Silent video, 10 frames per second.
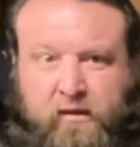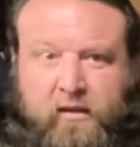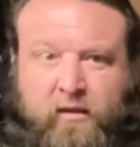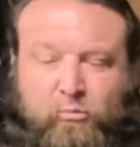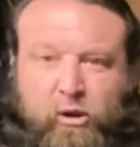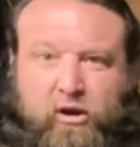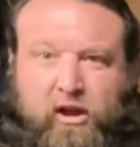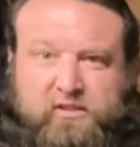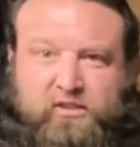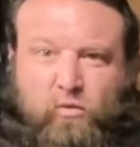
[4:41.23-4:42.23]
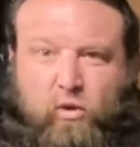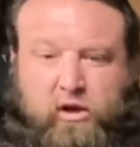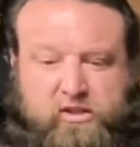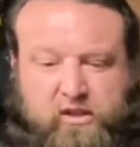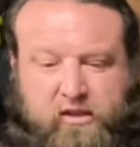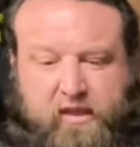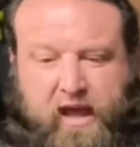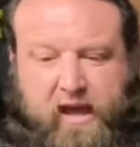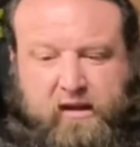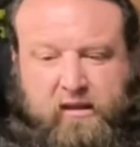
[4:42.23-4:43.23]
But it also works on
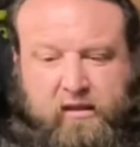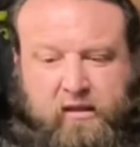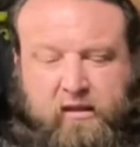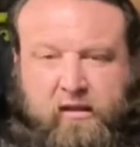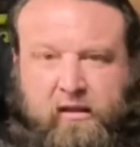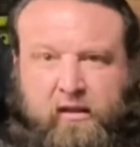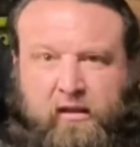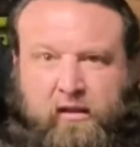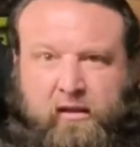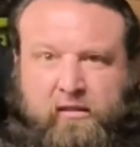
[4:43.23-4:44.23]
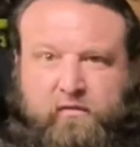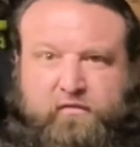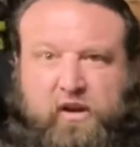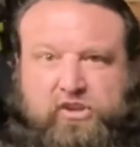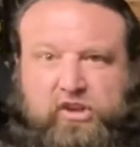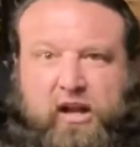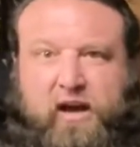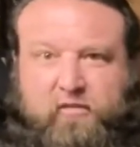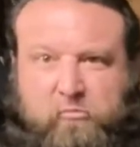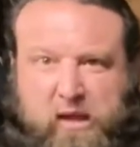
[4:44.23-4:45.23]
the function
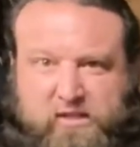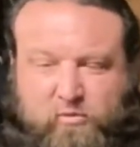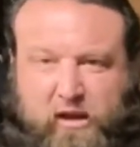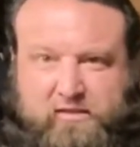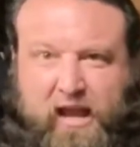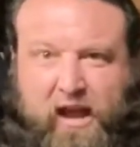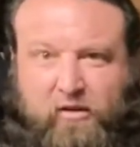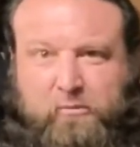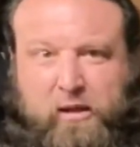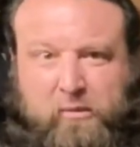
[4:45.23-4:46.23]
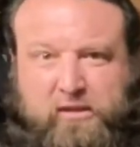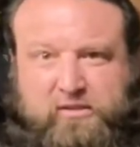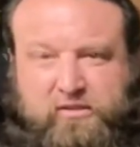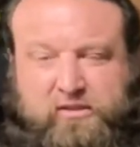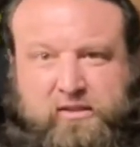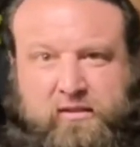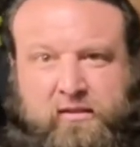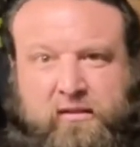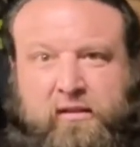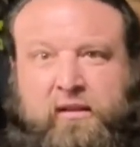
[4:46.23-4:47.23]
of a bench press. How are my muscles
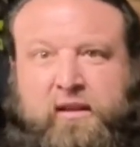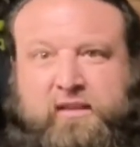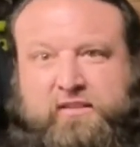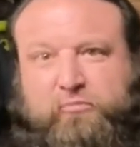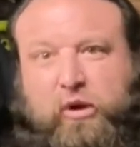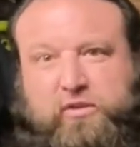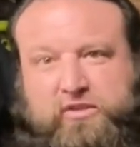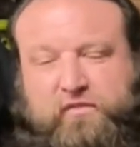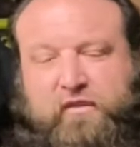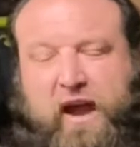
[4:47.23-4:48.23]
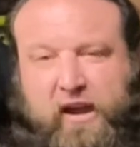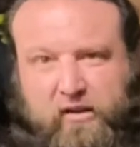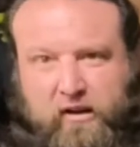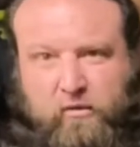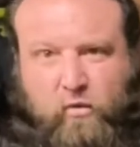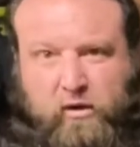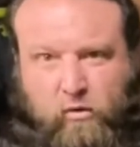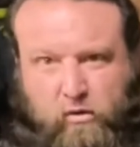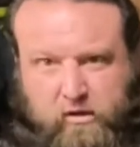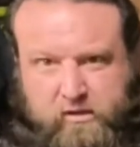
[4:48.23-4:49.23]
supposed to fire and in what
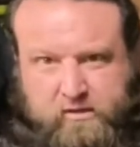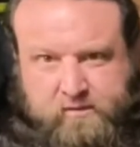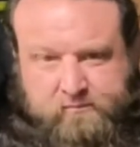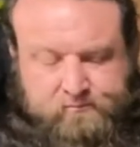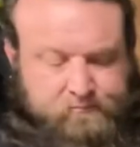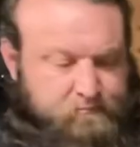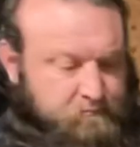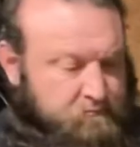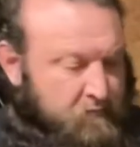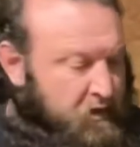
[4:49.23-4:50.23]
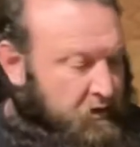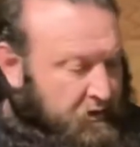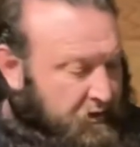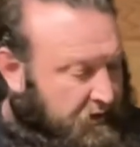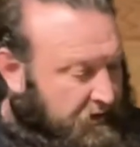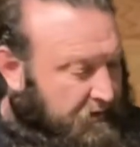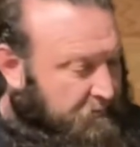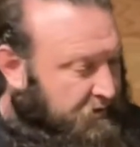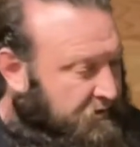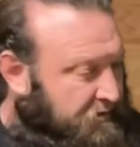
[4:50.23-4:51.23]
orders? I'll
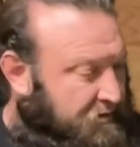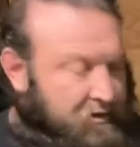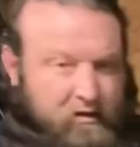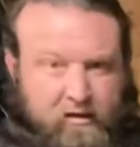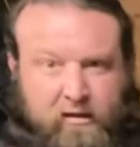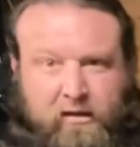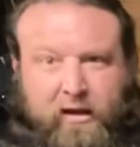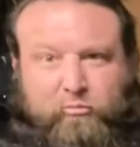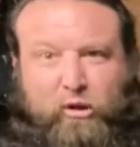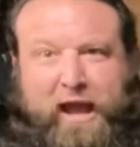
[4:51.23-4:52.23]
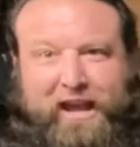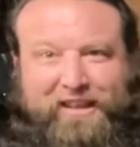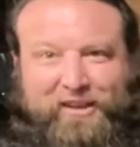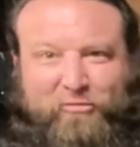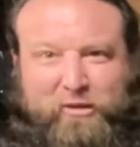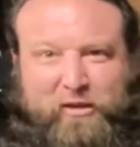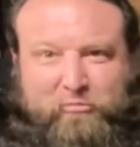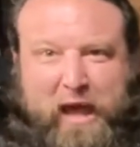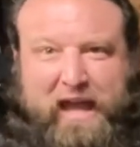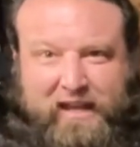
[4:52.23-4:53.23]
brag a little bit.
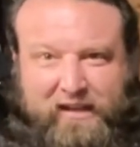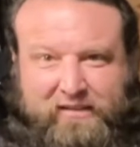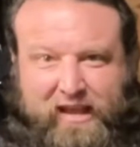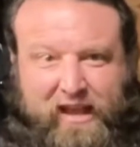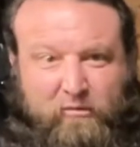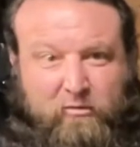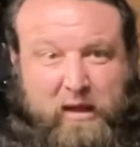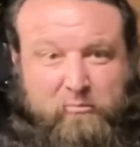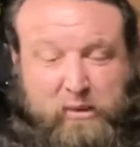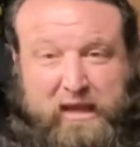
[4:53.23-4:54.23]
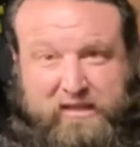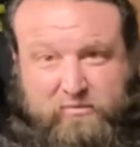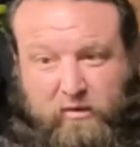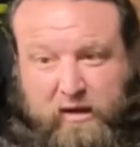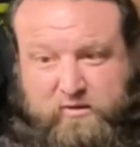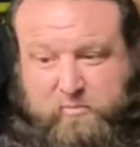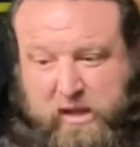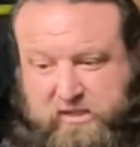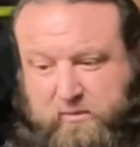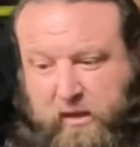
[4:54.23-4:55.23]
Back in the day, when I was
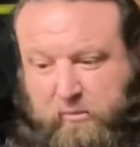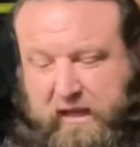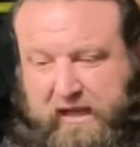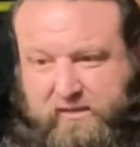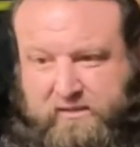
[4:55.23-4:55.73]
benching my biggest,